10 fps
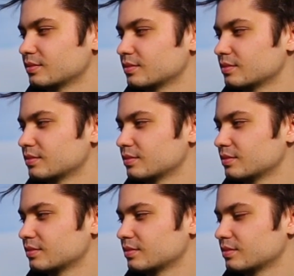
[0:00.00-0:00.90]

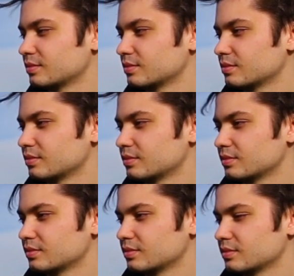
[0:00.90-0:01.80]

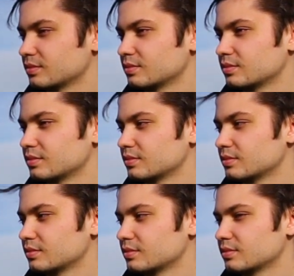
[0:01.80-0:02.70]

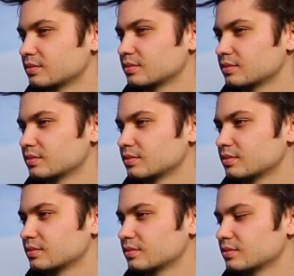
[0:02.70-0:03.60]

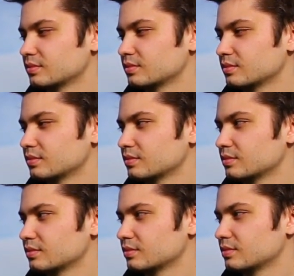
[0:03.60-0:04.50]

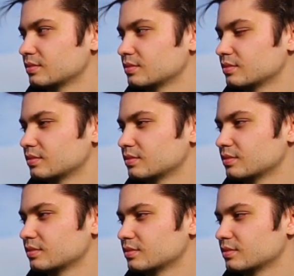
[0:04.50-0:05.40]

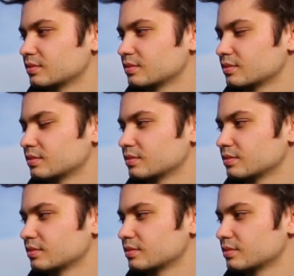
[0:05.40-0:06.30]

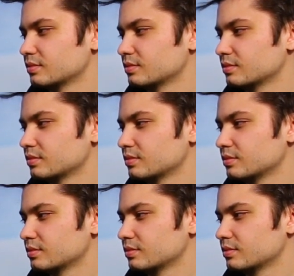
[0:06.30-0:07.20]

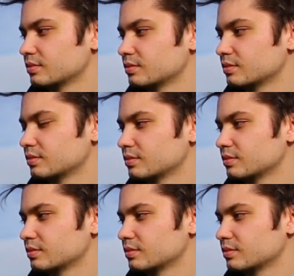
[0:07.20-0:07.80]
(silent)